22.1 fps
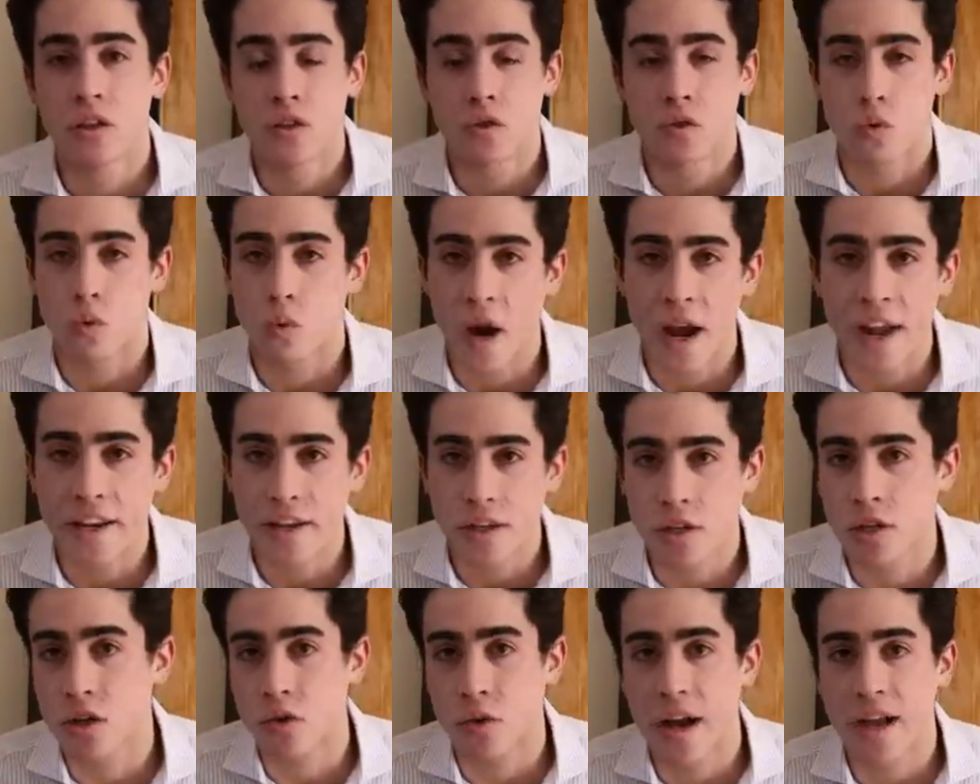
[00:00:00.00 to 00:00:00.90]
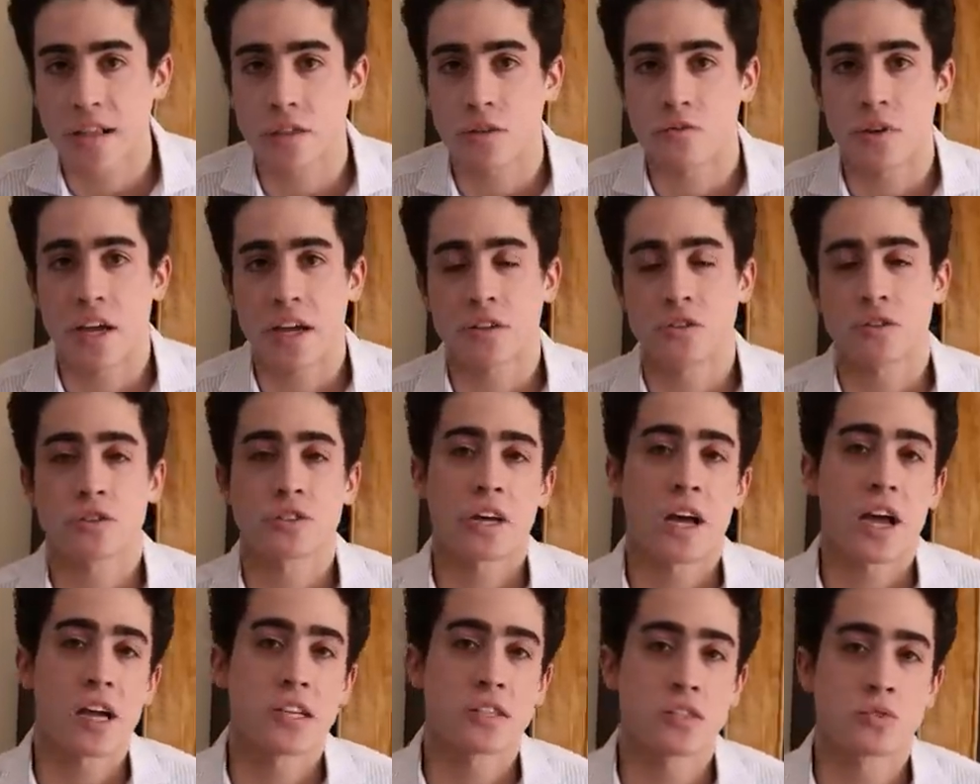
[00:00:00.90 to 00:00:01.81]
the right corrective
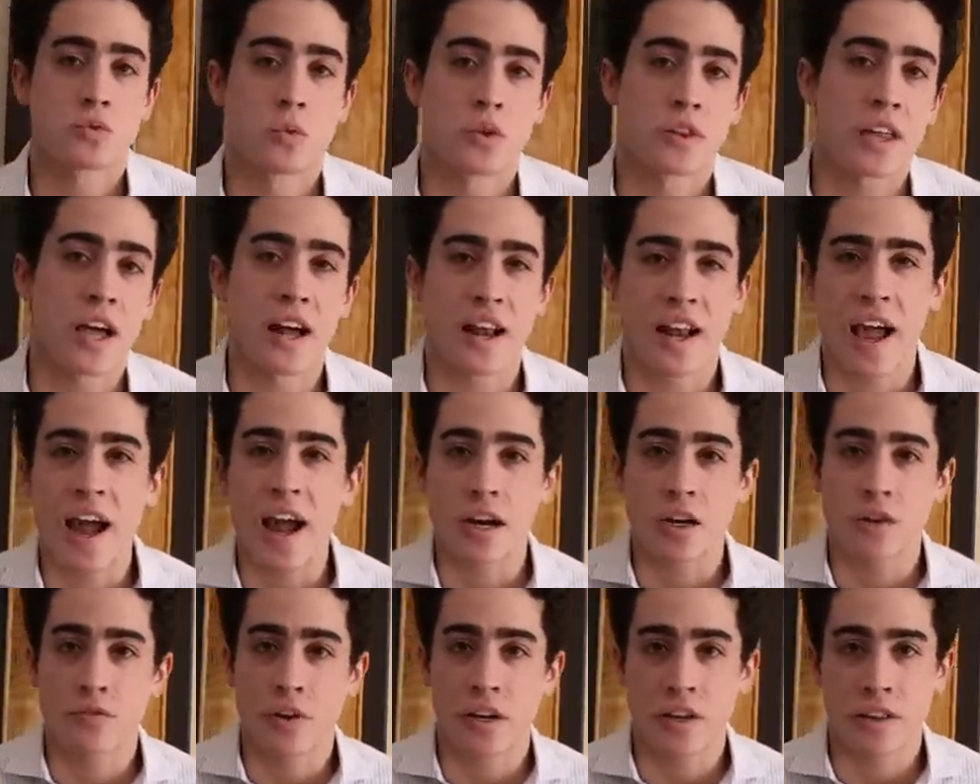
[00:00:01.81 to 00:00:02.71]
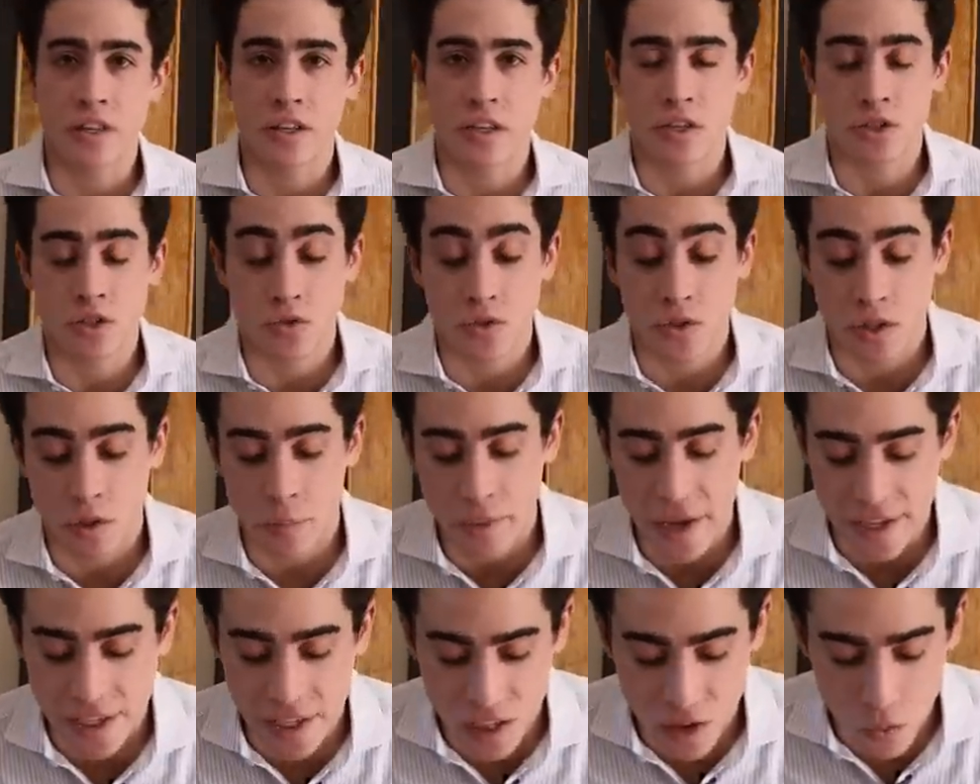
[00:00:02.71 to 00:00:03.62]
exercises without aggravating the injury or
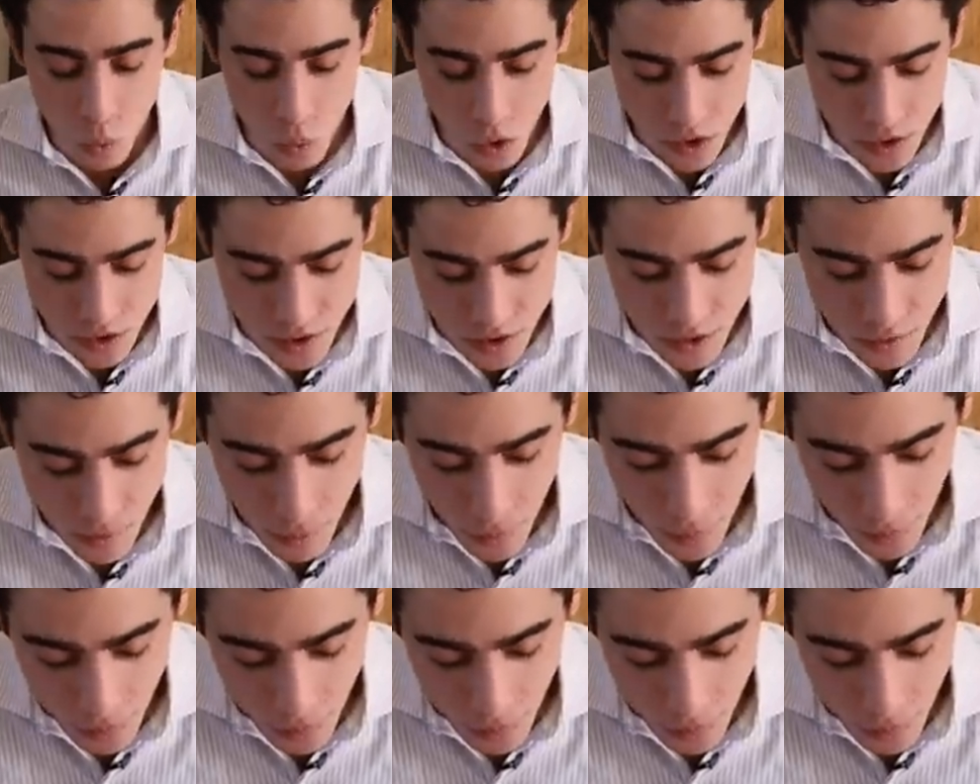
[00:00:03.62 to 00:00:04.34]
making it worse